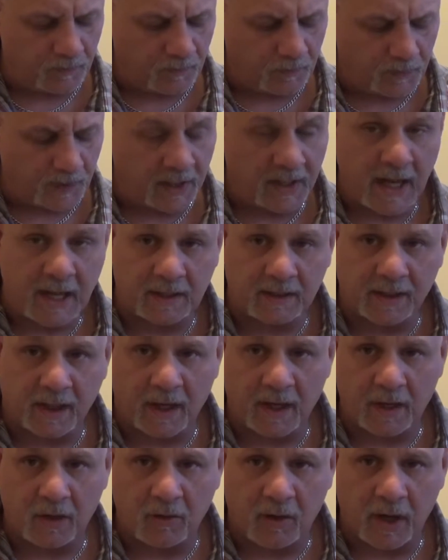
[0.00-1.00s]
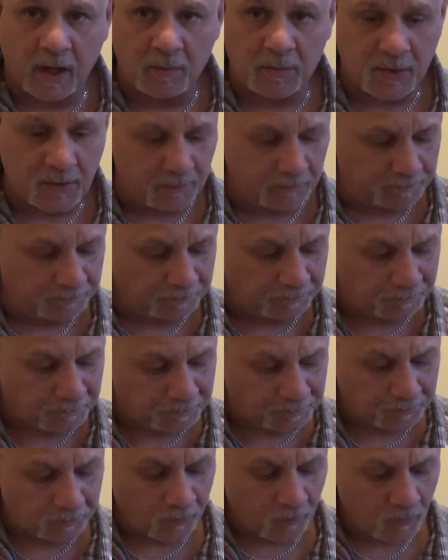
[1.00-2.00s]
neck diagrams,
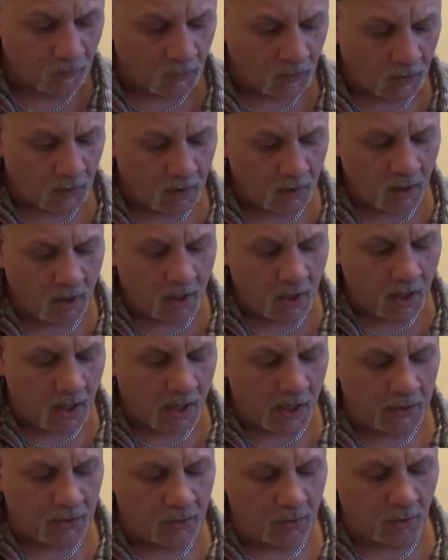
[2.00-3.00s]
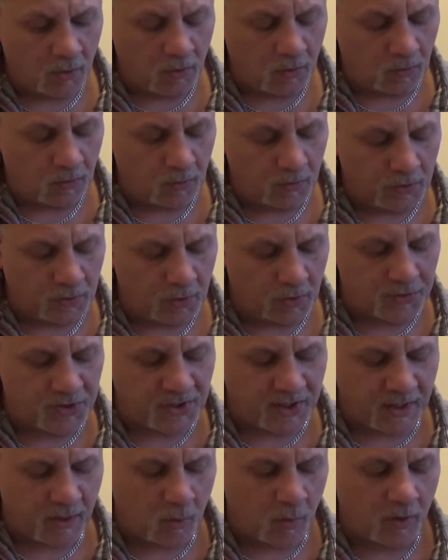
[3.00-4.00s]
and you'll
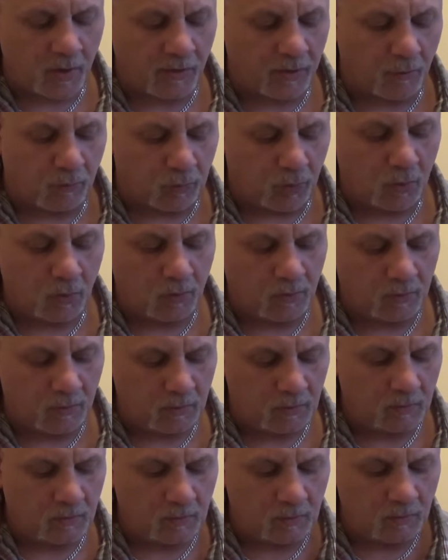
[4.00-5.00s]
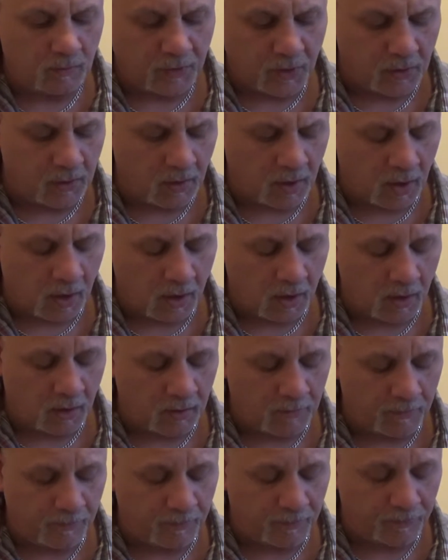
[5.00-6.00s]
see where the root, the
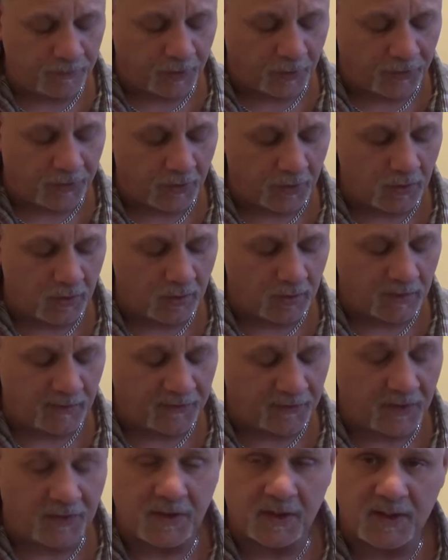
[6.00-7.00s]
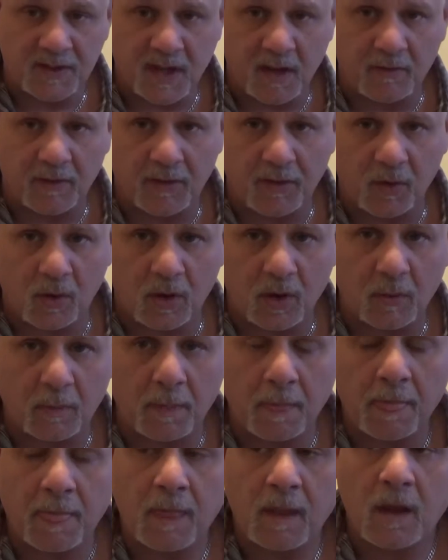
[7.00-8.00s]
3rd, 5th, and 7th are.
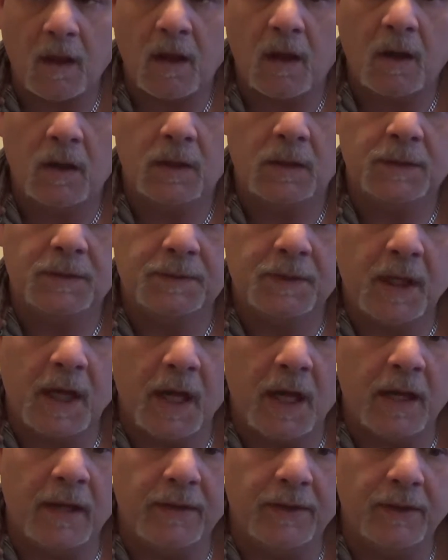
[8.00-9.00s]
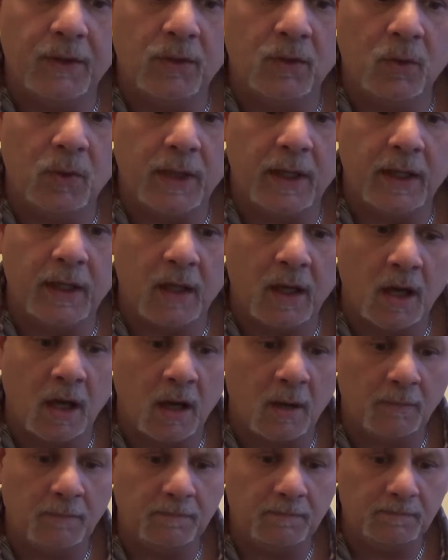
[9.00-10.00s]
And you can
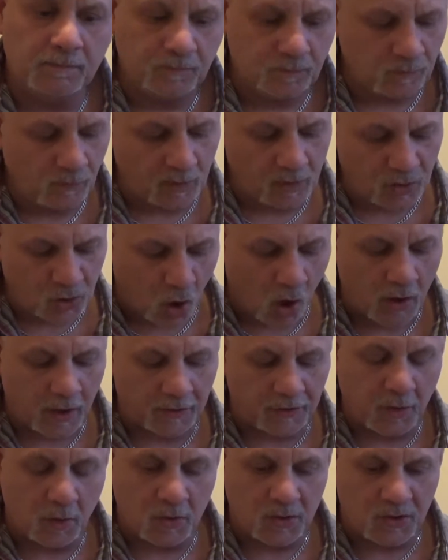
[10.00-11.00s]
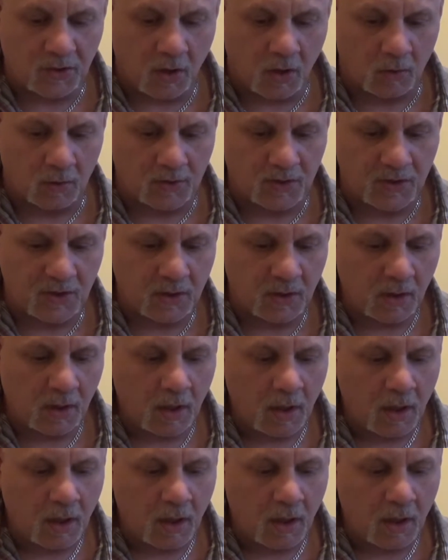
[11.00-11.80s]
target those notes.